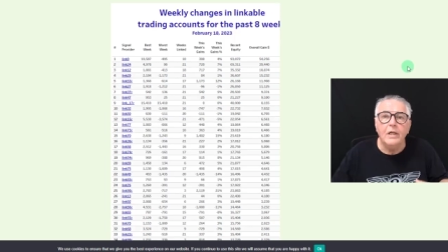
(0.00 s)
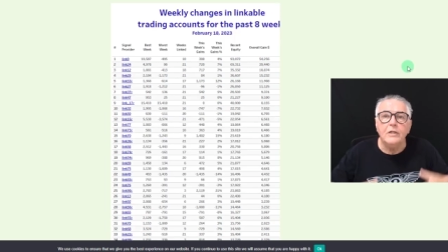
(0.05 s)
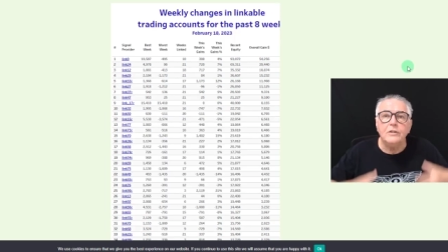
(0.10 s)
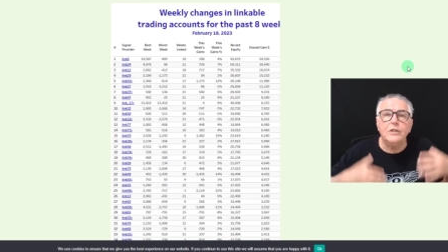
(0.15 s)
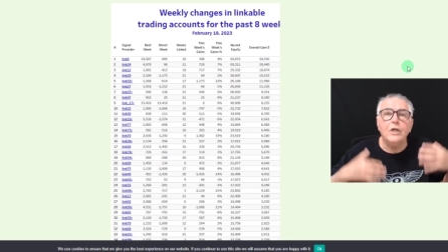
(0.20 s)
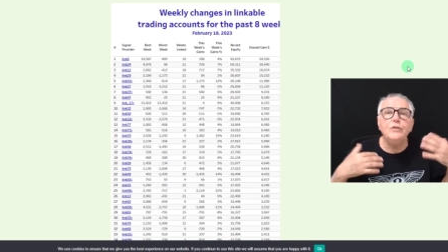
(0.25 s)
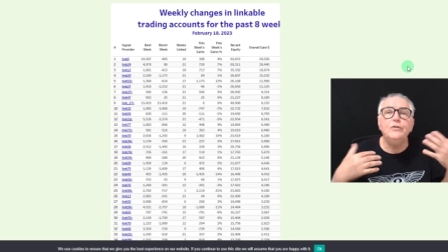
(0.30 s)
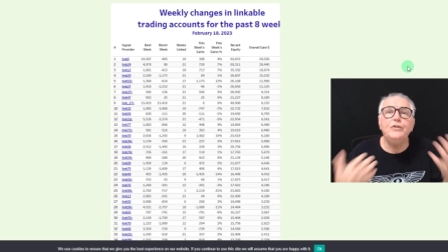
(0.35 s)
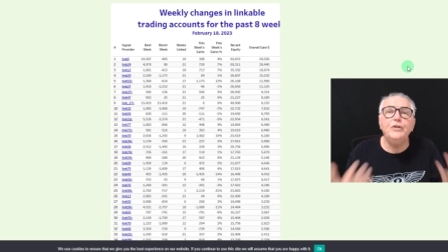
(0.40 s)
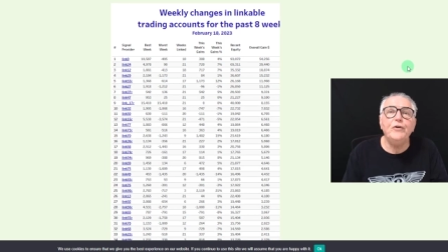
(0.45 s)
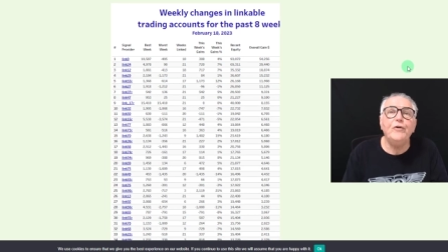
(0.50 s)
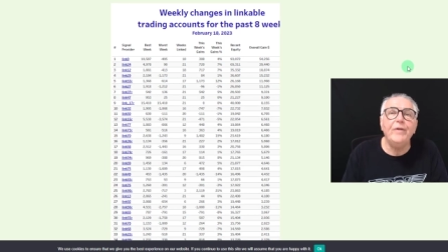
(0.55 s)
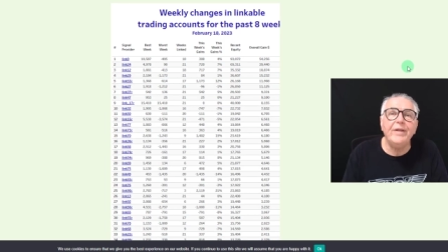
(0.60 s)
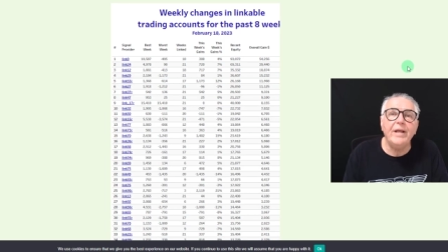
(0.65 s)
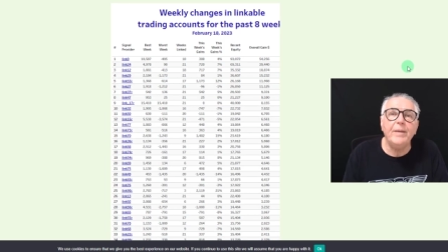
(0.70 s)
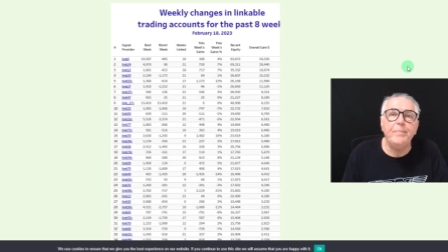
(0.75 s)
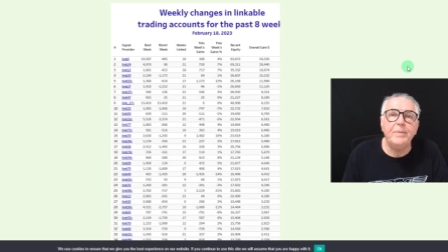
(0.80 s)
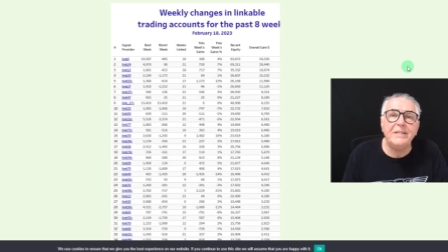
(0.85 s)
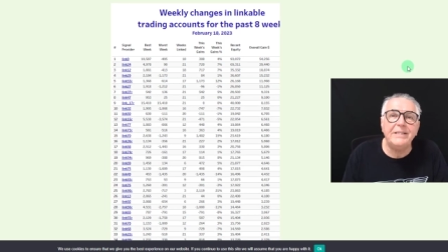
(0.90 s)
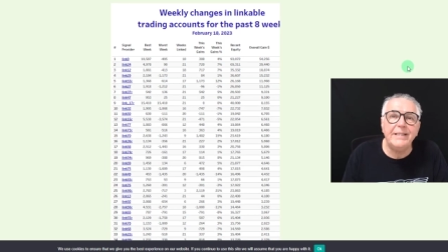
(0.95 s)
so
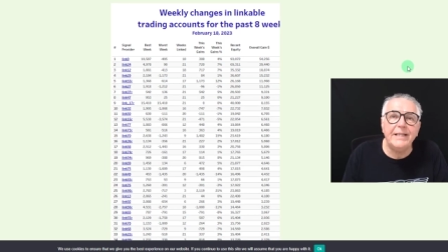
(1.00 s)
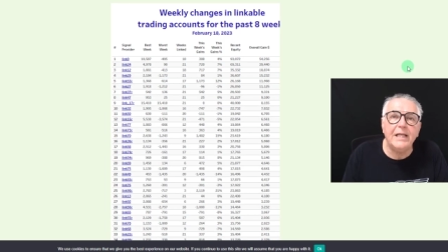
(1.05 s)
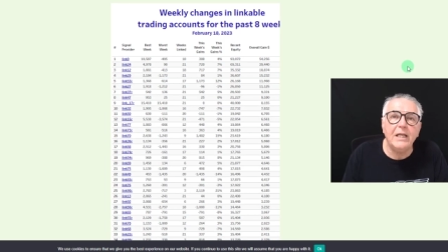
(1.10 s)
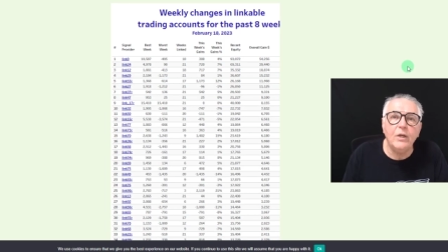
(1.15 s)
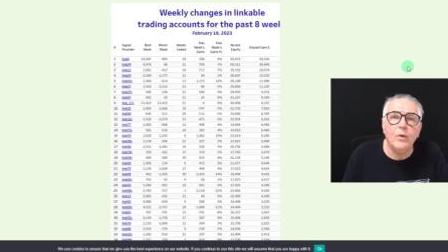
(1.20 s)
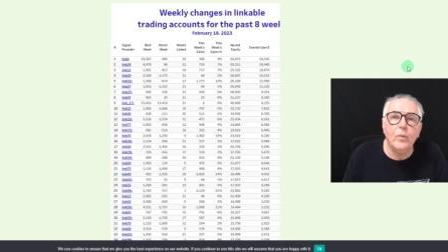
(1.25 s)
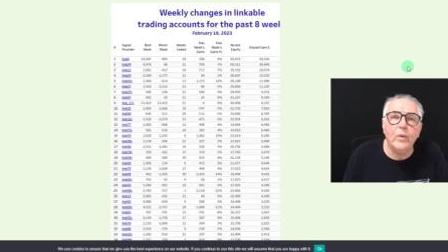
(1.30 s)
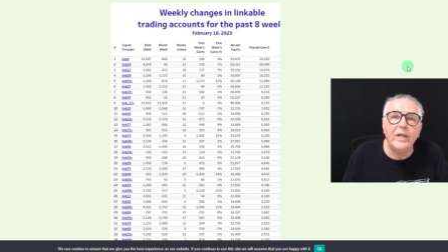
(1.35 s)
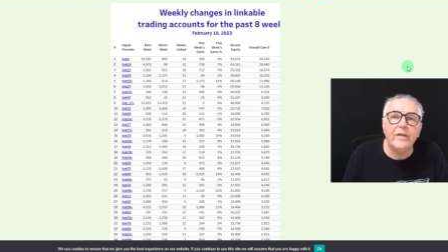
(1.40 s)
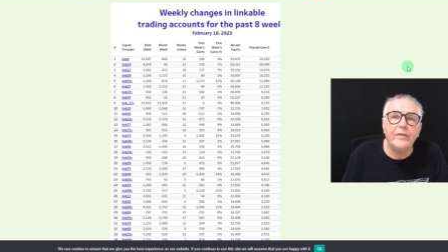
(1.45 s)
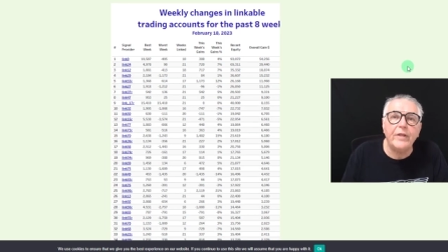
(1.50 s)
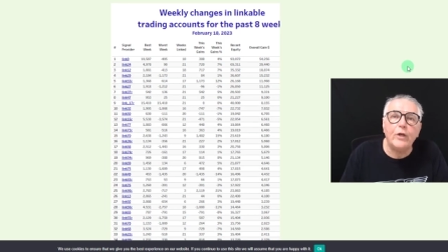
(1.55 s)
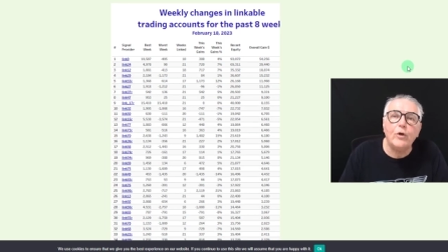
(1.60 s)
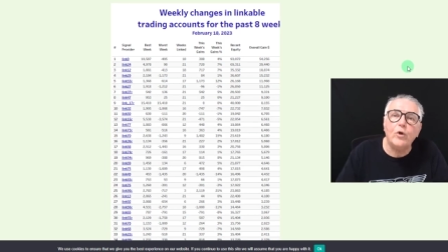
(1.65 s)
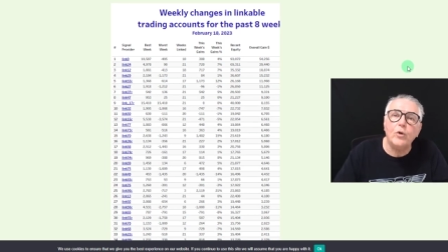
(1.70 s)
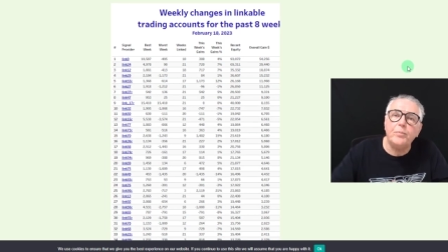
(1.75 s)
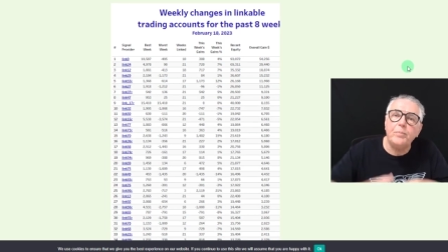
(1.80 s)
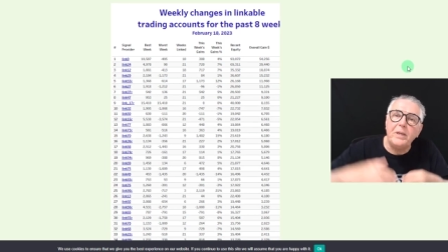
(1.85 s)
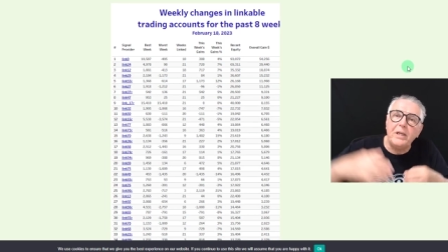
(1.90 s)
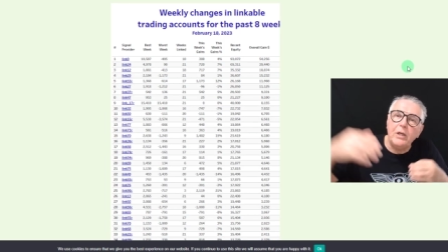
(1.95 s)
during a particular week, there
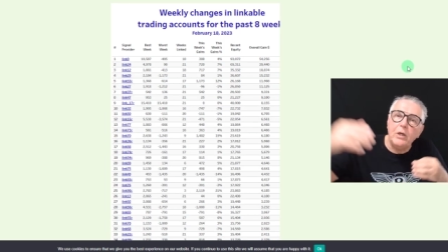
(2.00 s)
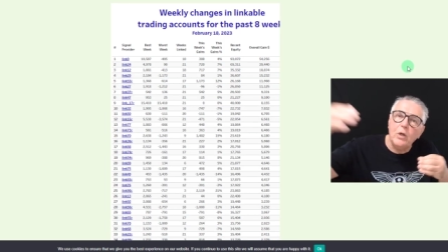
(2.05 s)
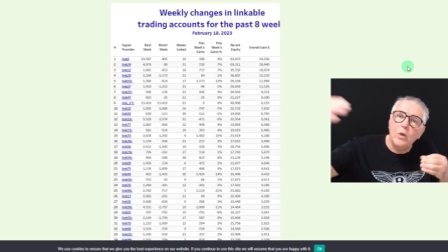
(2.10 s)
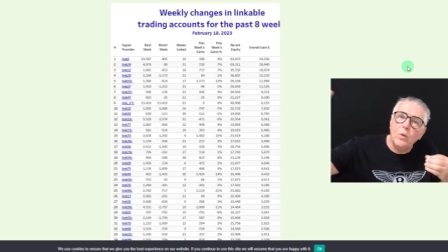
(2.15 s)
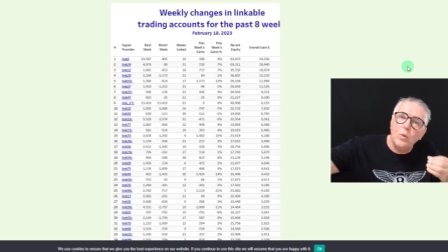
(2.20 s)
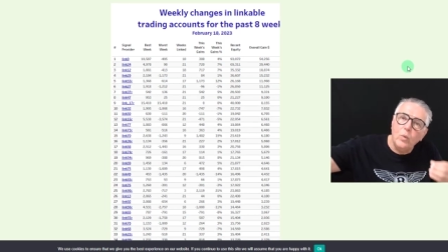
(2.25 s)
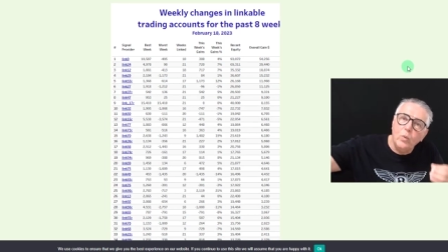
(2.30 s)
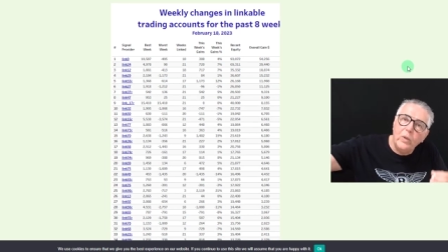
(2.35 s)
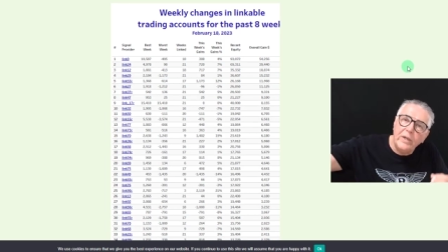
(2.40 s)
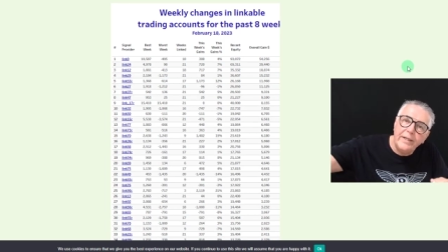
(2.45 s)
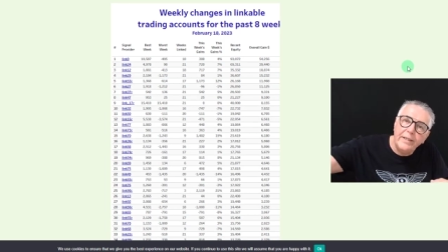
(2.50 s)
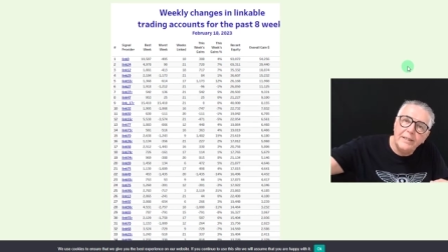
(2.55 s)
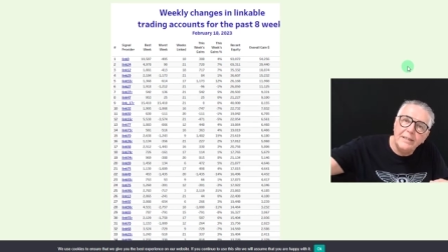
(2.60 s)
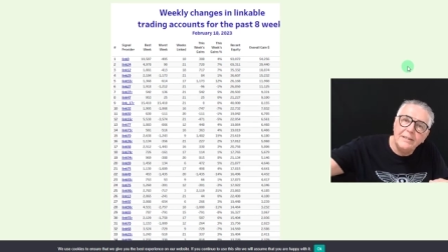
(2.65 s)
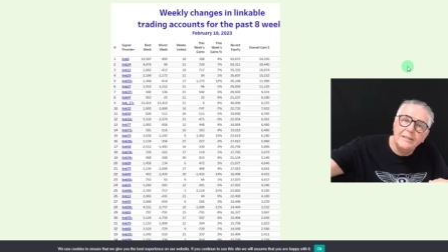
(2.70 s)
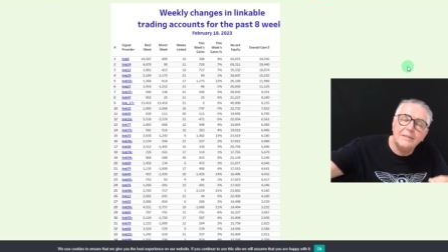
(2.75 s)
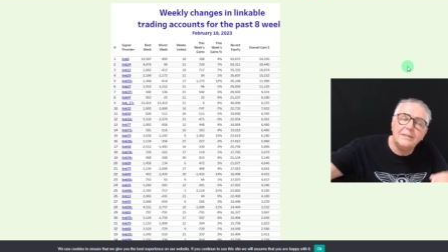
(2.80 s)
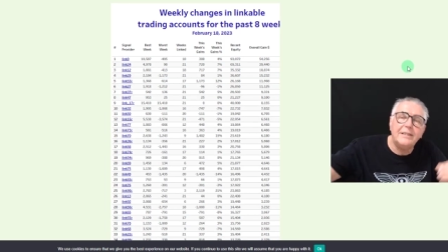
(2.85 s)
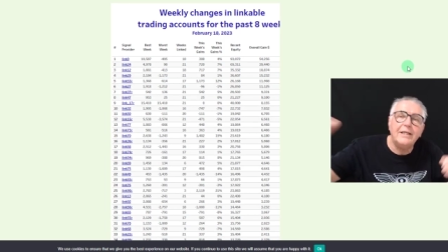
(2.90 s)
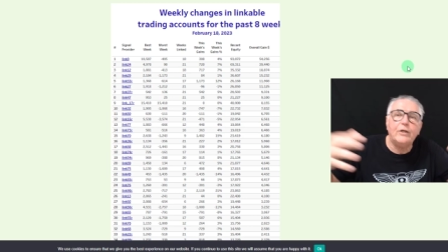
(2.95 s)
could be
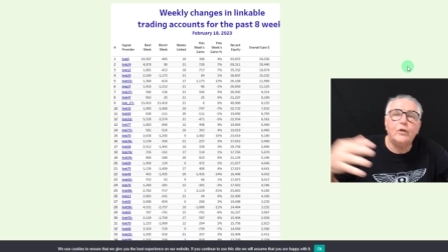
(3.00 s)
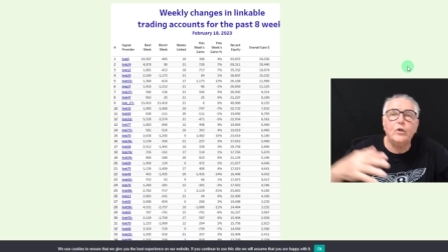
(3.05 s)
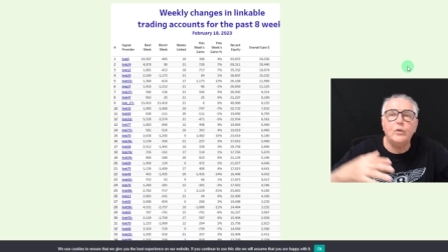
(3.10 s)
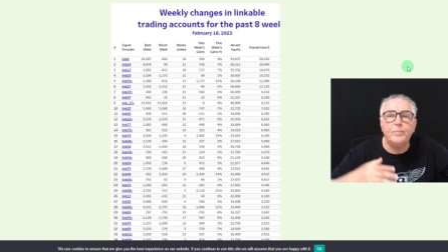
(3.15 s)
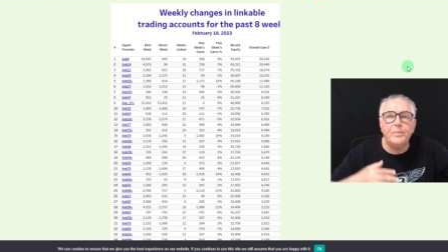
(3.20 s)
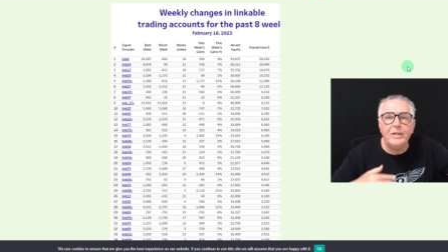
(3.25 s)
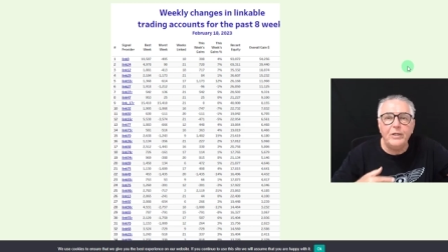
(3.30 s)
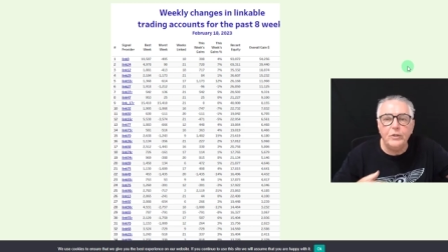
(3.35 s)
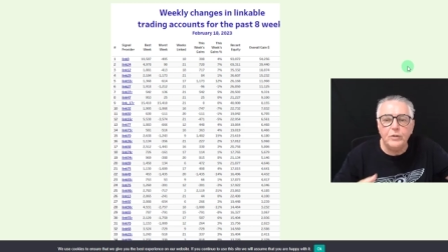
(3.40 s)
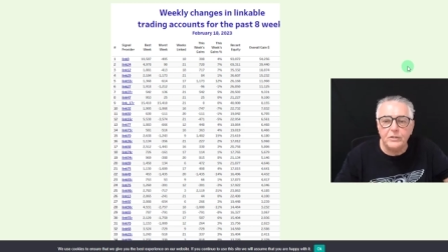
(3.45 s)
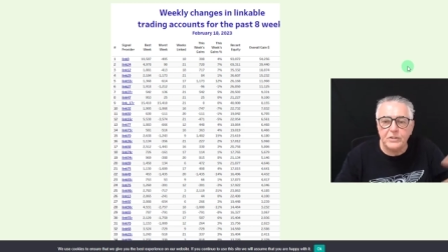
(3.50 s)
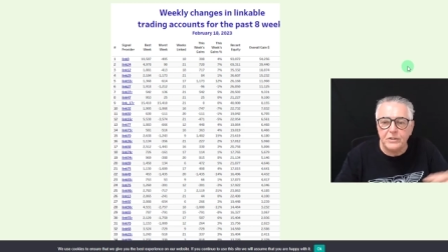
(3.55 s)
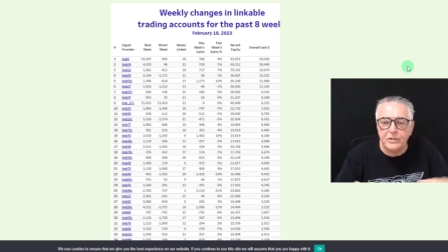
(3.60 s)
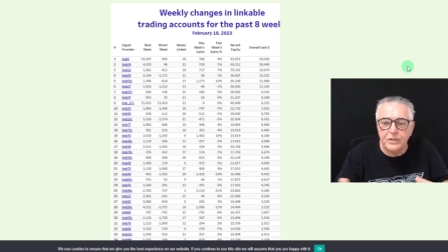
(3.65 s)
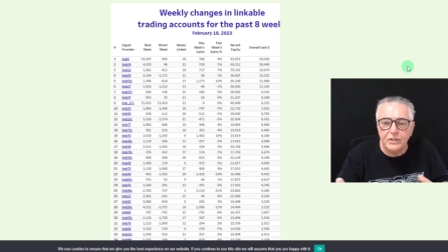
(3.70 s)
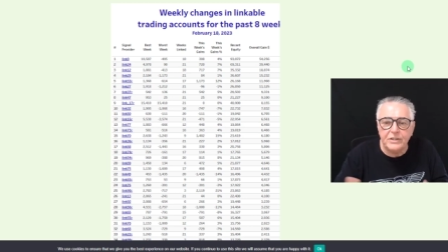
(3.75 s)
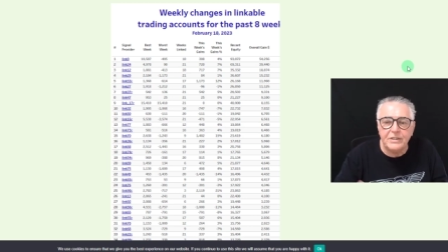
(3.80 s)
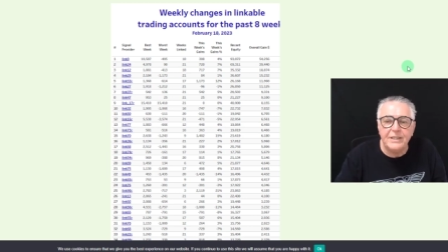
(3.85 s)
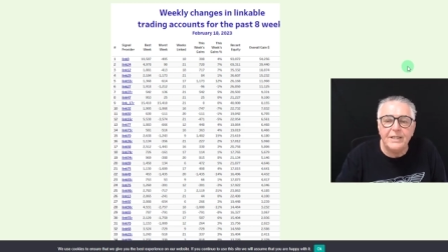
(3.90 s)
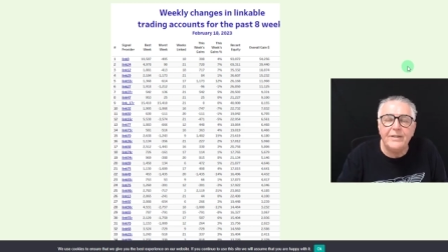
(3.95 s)
winners, there could be
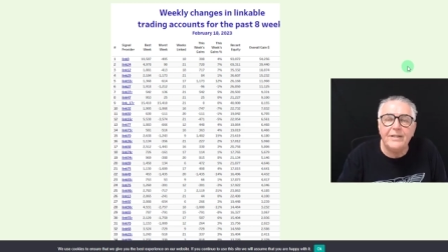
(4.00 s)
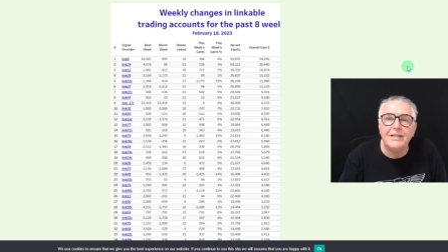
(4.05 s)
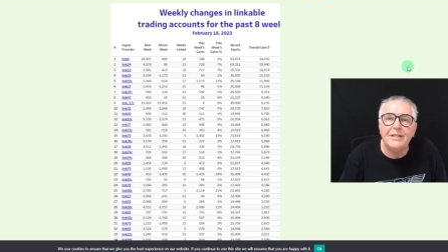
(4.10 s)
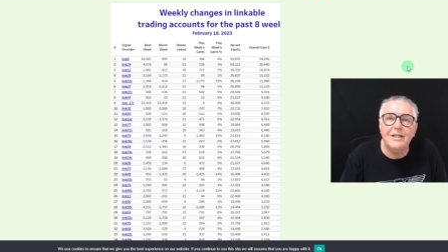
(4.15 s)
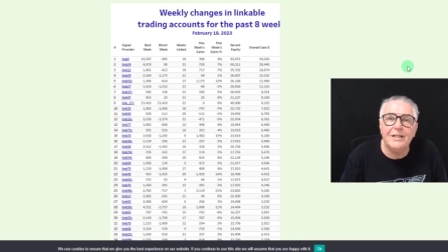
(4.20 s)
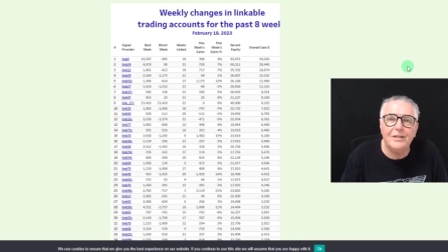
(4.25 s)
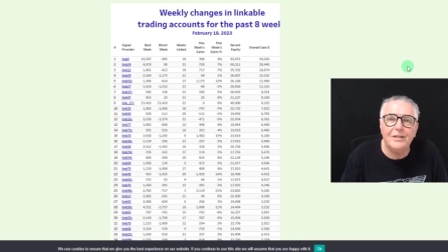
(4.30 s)
losers. You see, there,